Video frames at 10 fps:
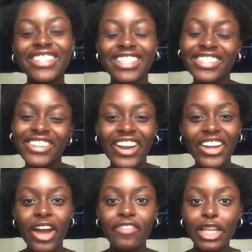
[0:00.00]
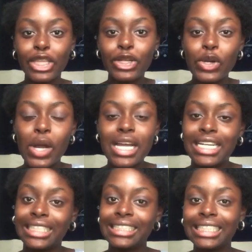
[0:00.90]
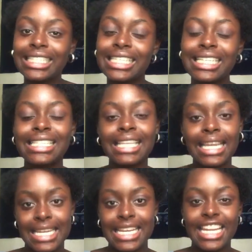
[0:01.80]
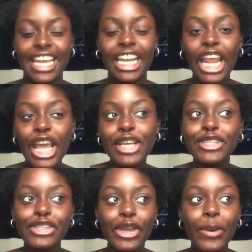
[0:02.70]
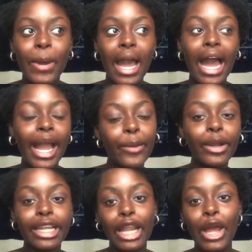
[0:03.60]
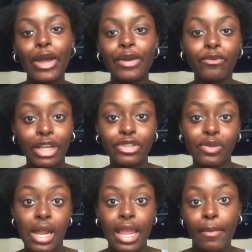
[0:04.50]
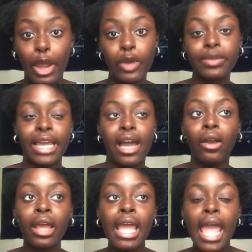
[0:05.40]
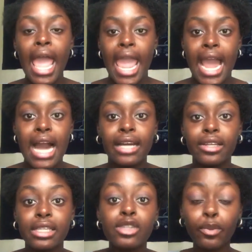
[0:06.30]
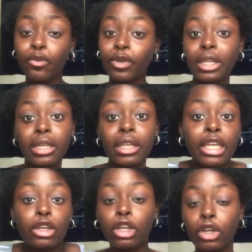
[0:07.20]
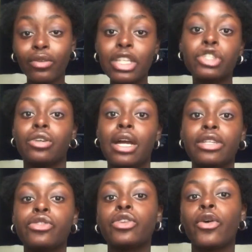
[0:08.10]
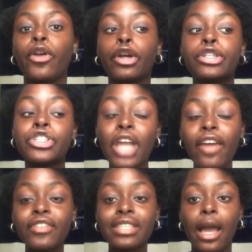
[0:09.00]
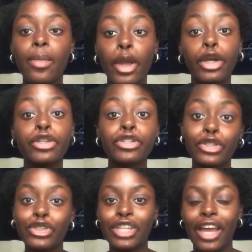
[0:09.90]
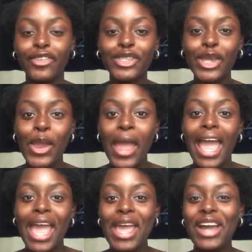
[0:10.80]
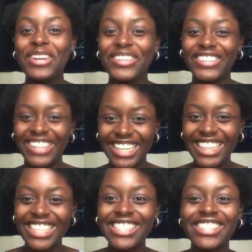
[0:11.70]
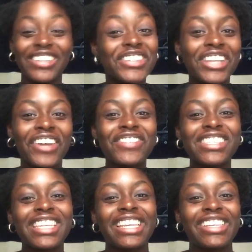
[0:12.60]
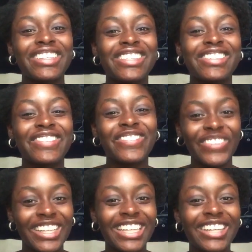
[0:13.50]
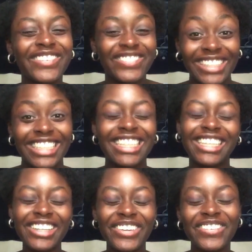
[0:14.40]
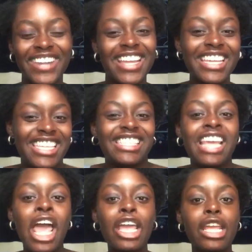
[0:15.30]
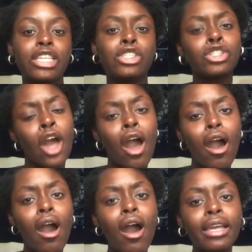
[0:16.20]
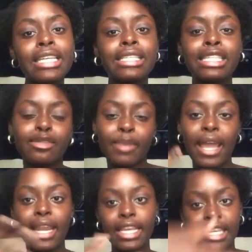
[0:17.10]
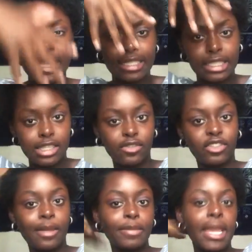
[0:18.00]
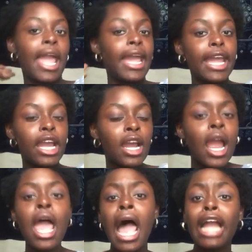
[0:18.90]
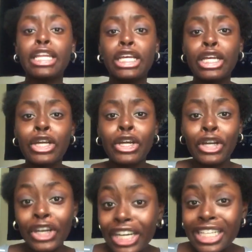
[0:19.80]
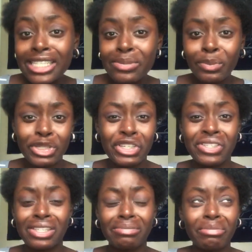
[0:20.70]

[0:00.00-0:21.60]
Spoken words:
to start off, a little context is needed. So I work in a restaurant in my hometown, and it's a really good restaurant. So there are chefs and there are sous chefs. And one of the sous chefs is really cute, right? He's tall, he's Hispanic, he has this flippy hair, and he cooks, which is